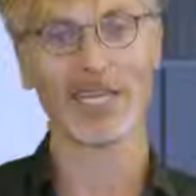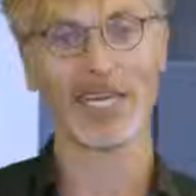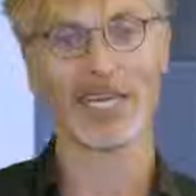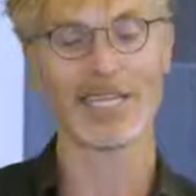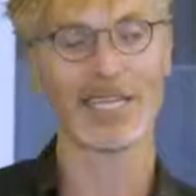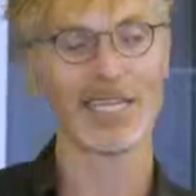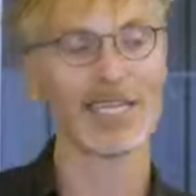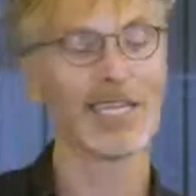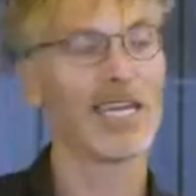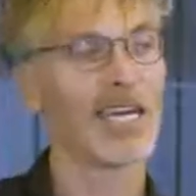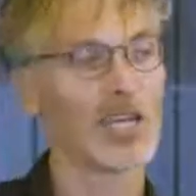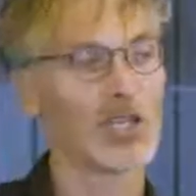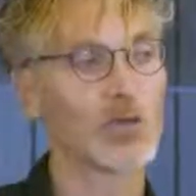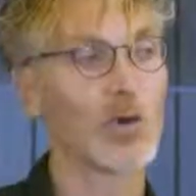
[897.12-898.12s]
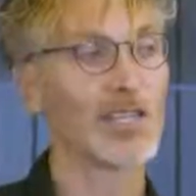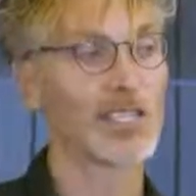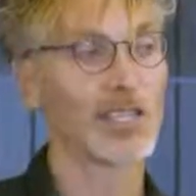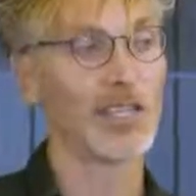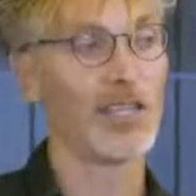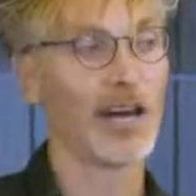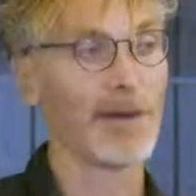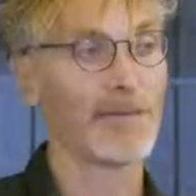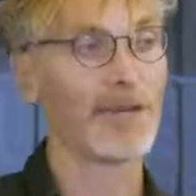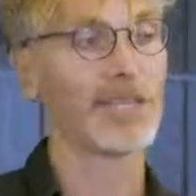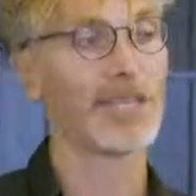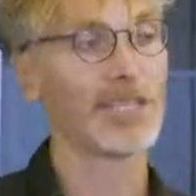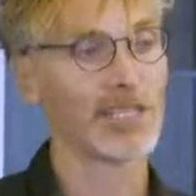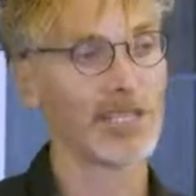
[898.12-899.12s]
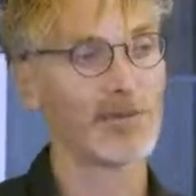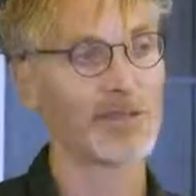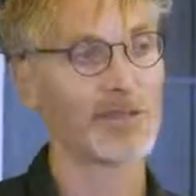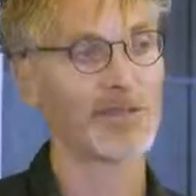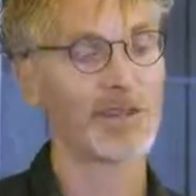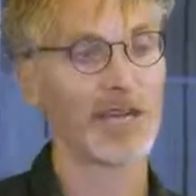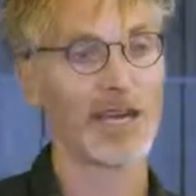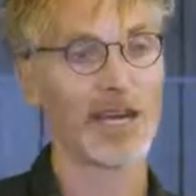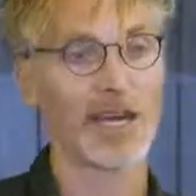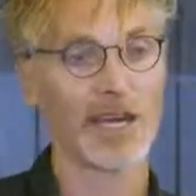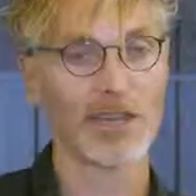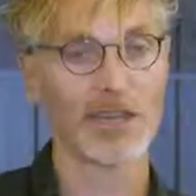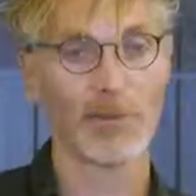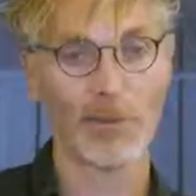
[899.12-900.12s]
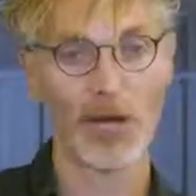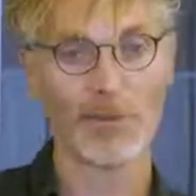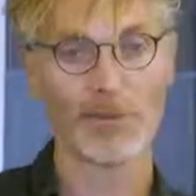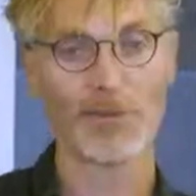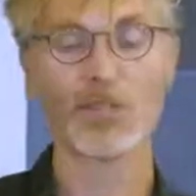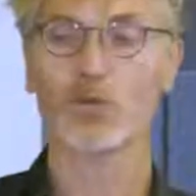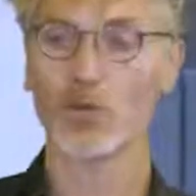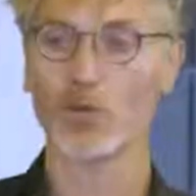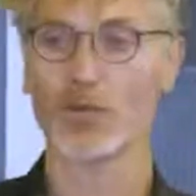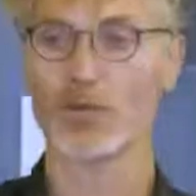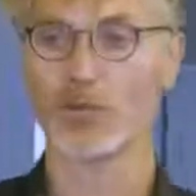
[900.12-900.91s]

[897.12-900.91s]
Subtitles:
needed, as well as alignment in terms of the purpose, what we were